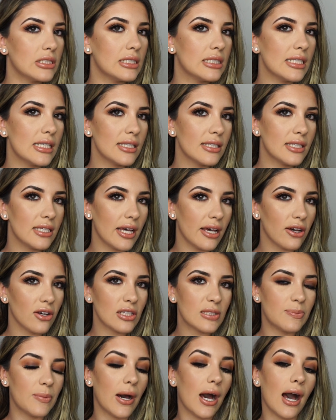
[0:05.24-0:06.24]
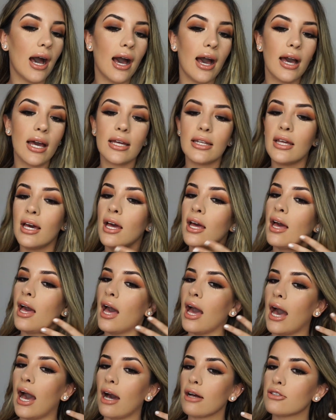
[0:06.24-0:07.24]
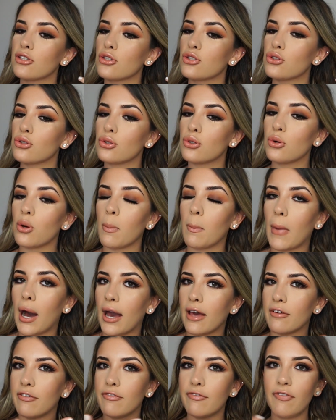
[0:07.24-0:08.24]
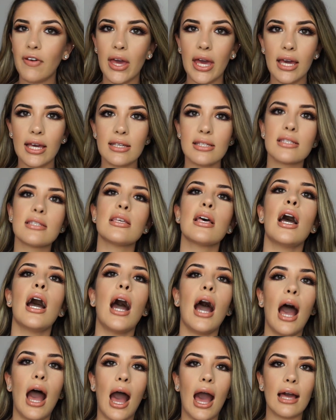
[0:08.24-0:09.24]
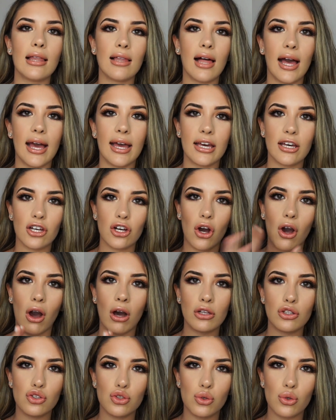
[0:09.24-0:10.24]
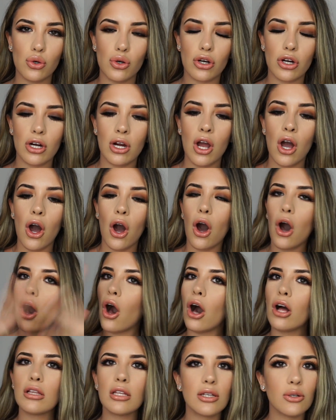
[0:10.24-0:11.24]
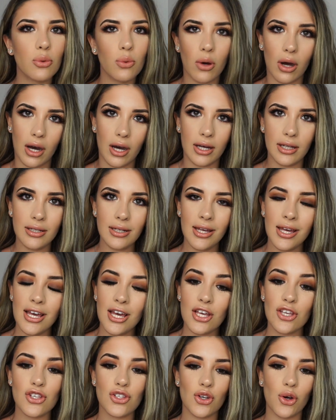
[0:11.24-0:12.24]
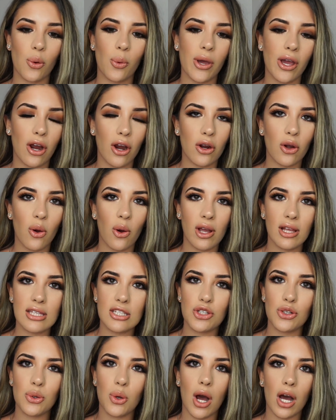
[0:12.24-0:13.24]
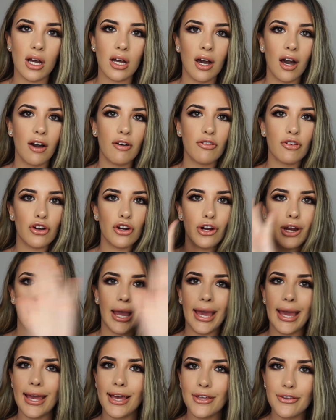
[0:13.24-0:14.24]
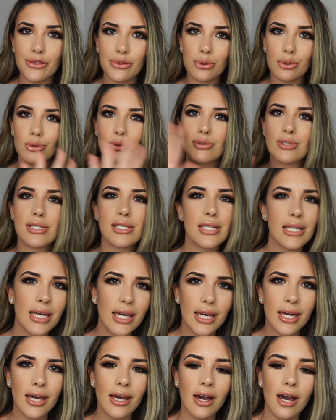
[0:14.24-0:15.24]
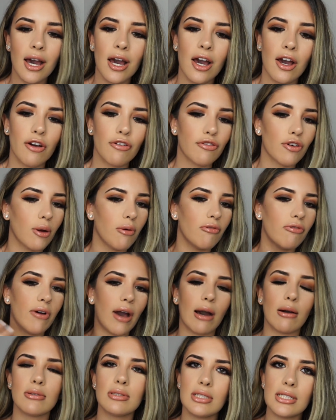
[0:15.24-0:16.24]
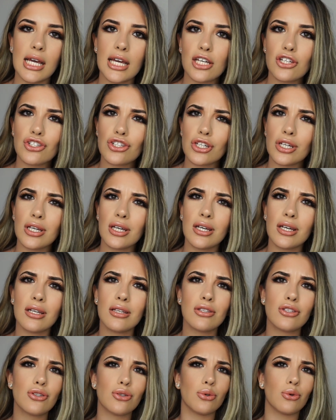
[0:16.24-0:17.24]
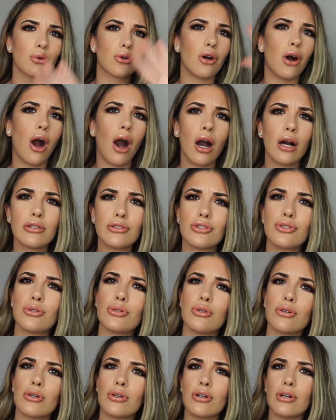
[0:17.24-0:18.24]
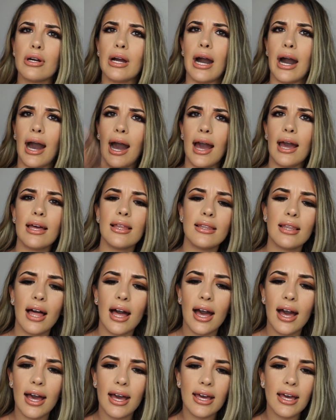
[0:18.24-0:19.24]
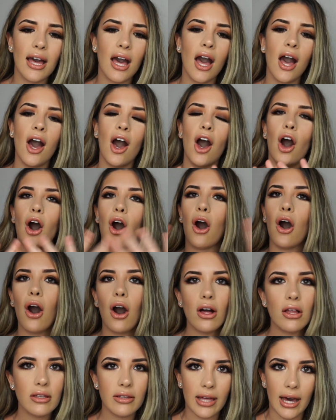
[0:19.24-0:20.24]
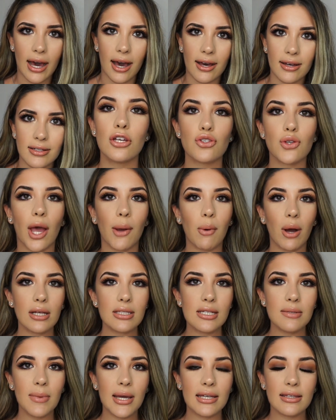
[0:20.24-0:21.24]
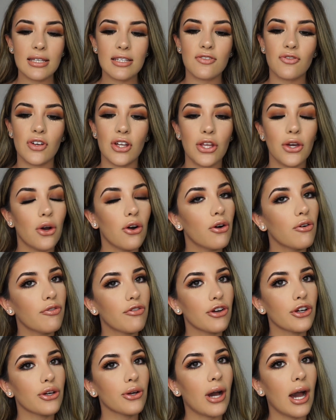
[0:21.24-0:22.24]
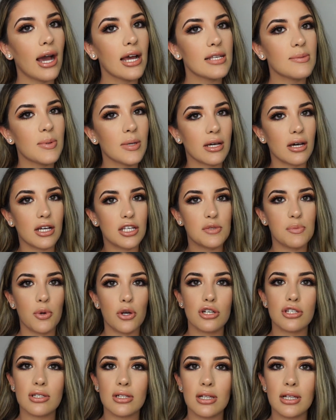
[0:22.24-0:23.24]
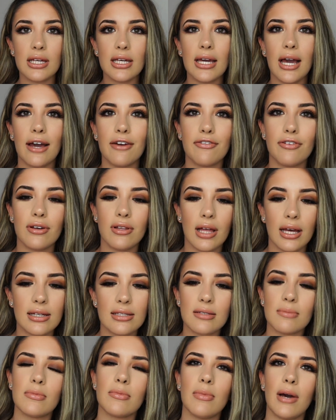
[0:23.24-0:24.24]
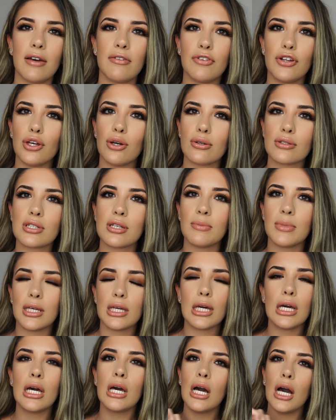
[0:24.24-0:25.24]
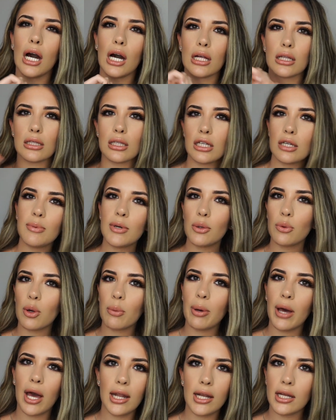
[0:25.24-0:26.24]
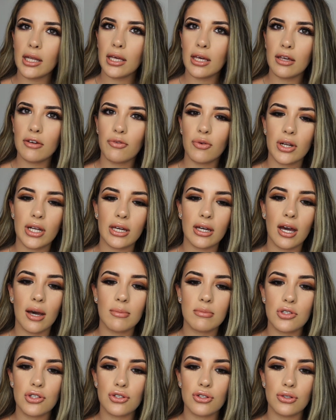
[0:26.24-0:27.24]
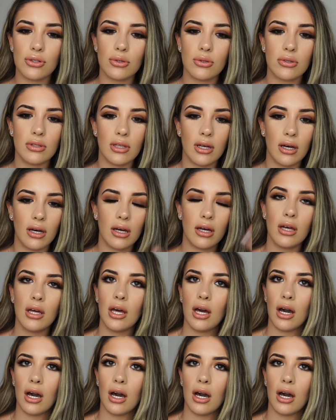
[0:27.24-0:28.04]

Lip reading: details behind how to do my face, highlight, contour, all in one. So we are going to cover A through Z, from foundation to contour, highlight, all of that. So I want to make this video for you guys because personally I feel like some of my videos could be a little bit repetitive when it comes to the